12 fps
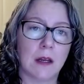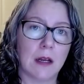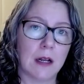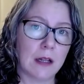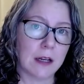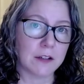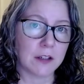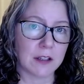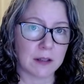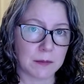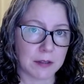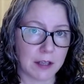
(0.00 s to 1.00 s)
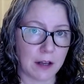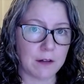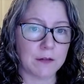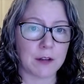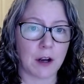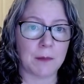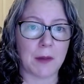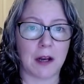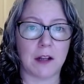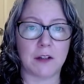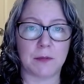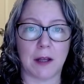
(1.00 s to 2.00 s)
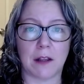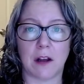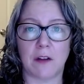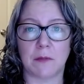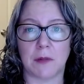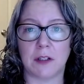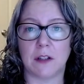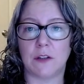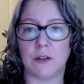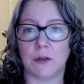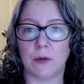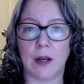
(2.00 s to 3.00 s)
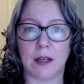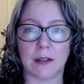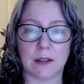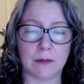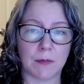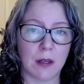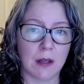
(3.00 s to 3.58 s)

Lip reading: Elections themselves are managed by the government in 2 ways: